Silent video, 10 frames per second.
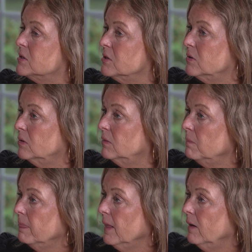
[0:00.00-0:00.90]
to
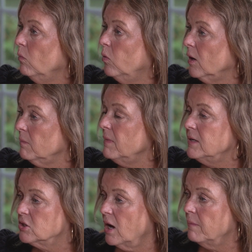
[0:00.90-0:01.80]
work my
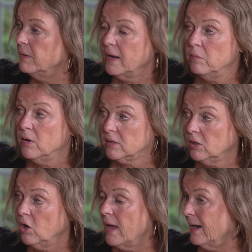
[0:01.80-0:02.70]
job, and I worked a
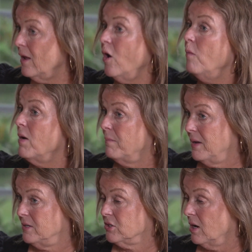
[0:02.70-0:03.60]
lot at home on
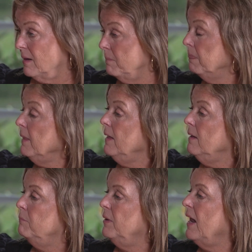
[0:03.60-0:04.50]
my job,
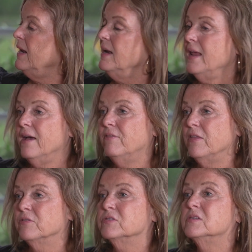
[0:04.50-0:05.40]
but I didn't have
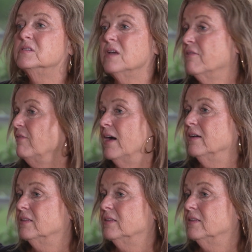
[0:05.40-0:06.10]
other stuff out there.